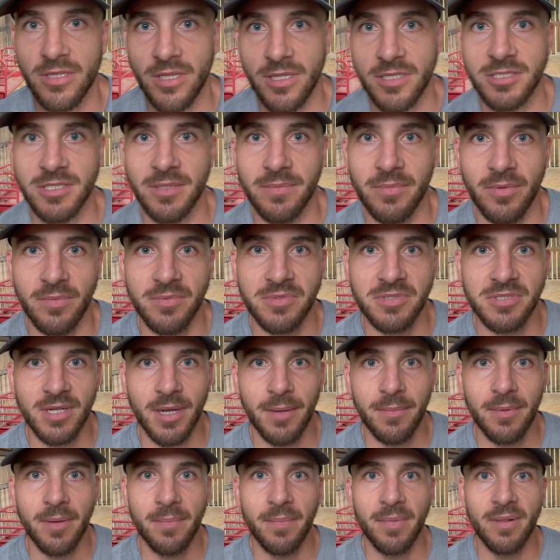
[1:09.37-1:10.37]
thought something was
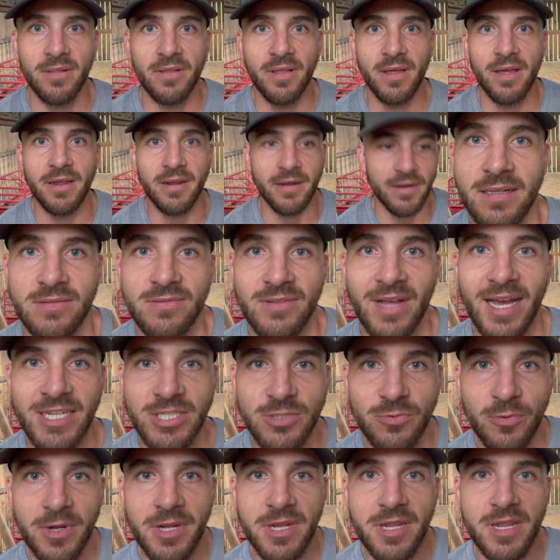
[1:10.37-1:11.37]
climbing up my leg. Last
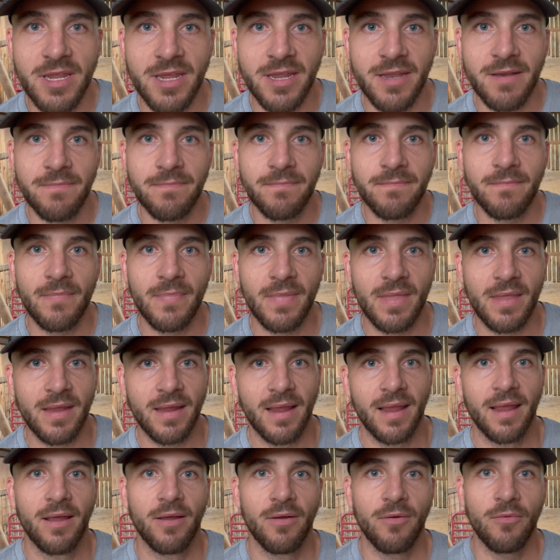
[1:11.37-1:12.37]
weekend,
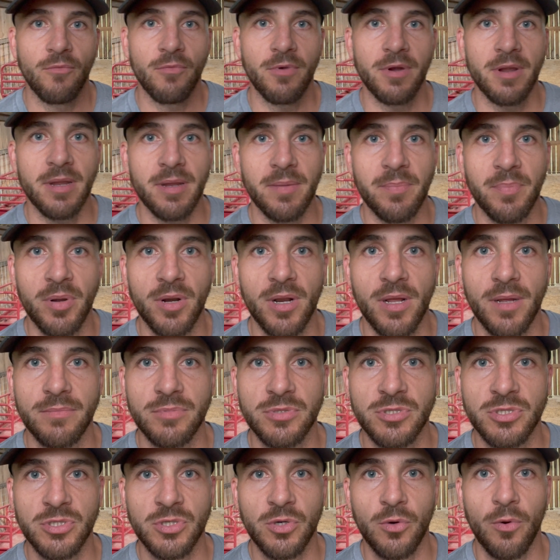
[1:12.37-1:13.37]
we put up
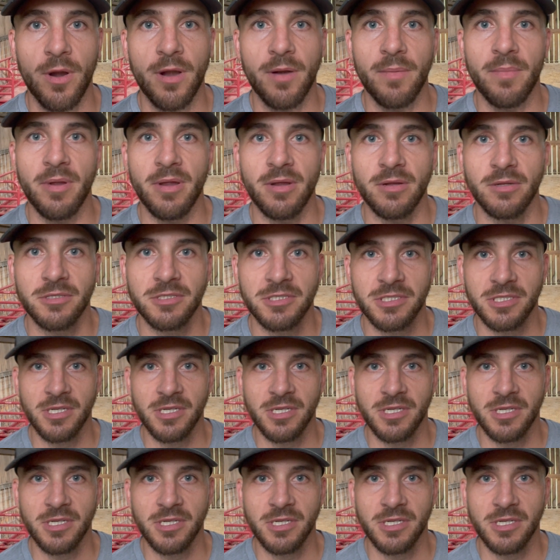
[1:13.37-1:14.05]
square bales.